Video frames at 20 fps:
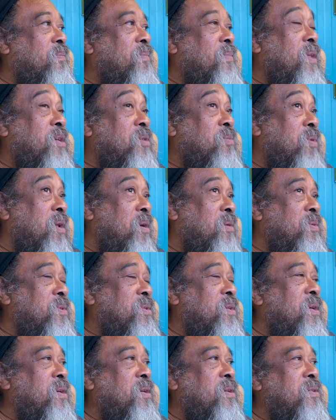And that's what I
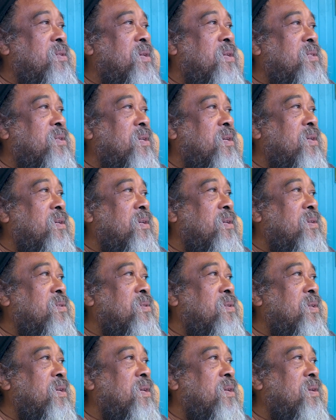was saying in Satsang
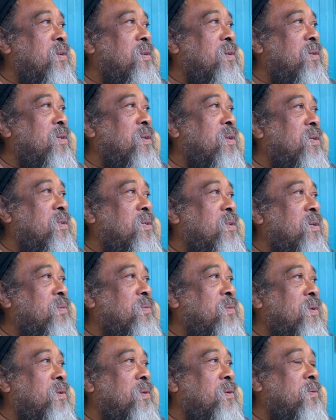yesterday, that
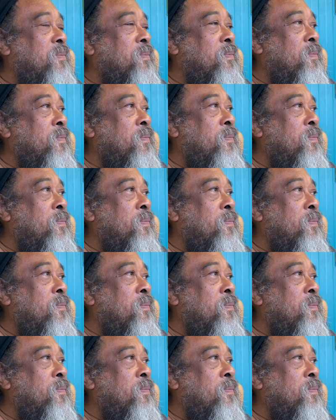even